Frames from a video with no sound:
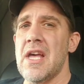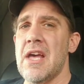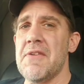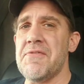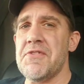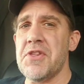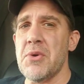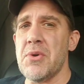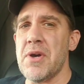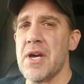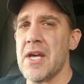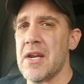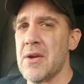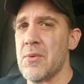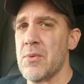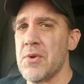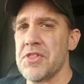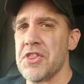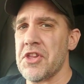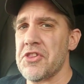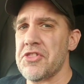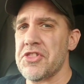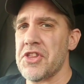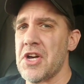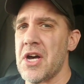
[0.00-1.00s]
If you hit it
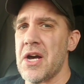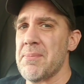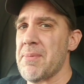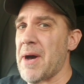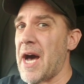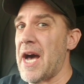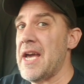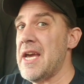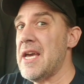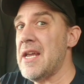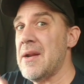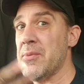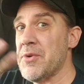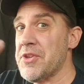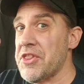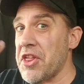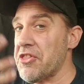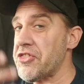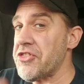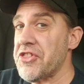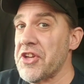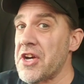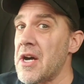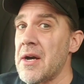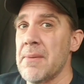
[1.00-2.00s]
with a thump, I hit it with a
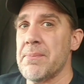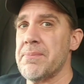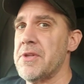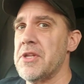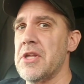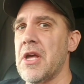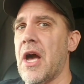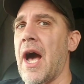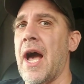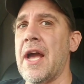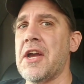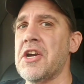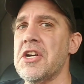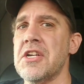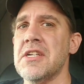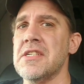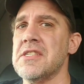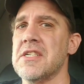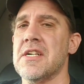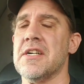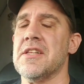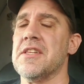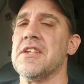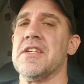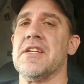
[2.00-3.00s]
thump. I couldn't
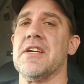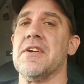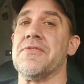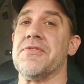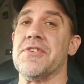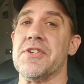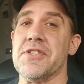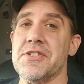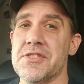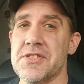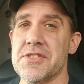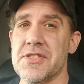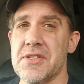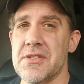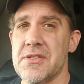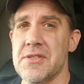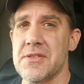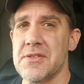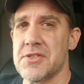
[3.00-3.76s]
tell the difference.